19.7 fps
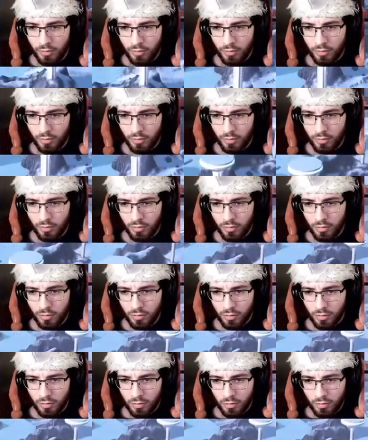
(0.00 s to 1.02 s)

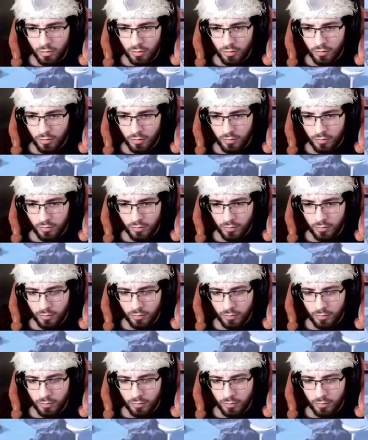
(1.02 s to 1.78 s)
(no one is talking)